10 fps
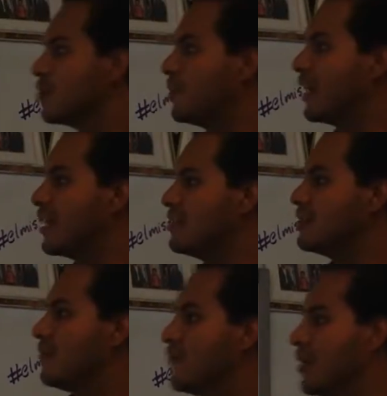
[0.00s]
So plugging into
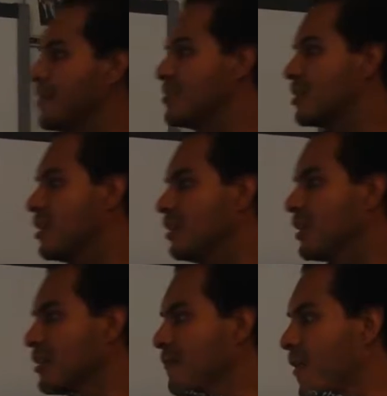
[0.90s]
the formula is going to look
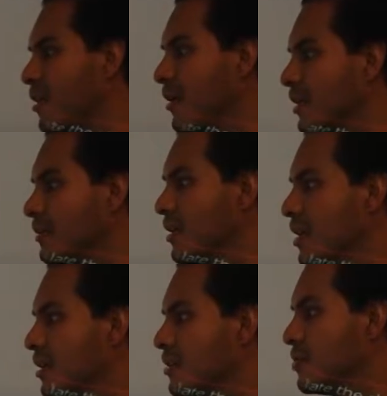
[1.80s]
like the following.
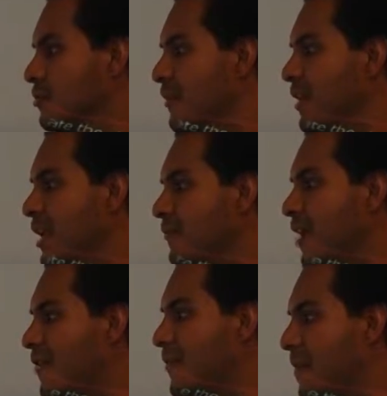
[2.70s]
The derivative,
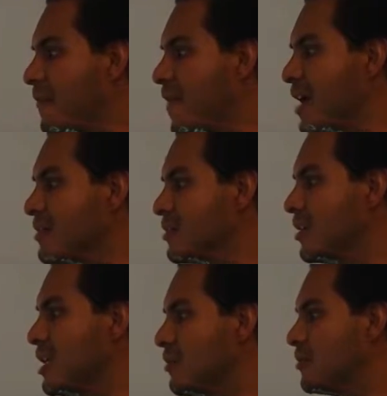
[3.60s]
f prime of x, is
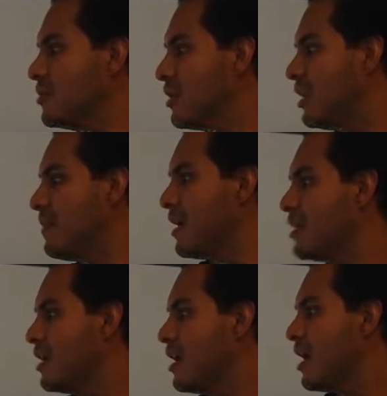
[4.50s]
going to equal to the limit
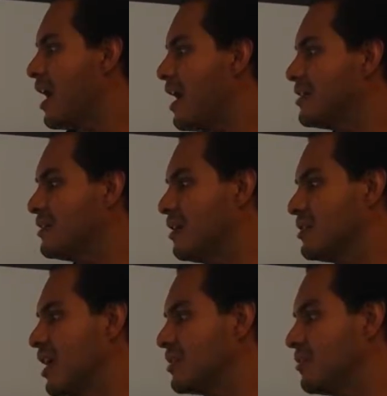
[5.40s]
as
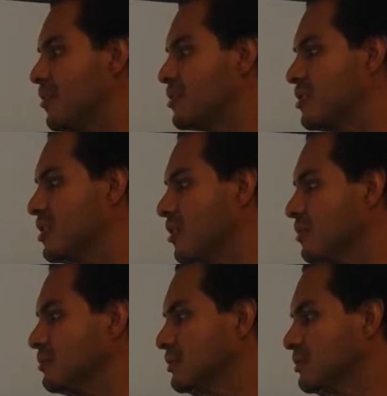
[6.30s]
delta x approaches 0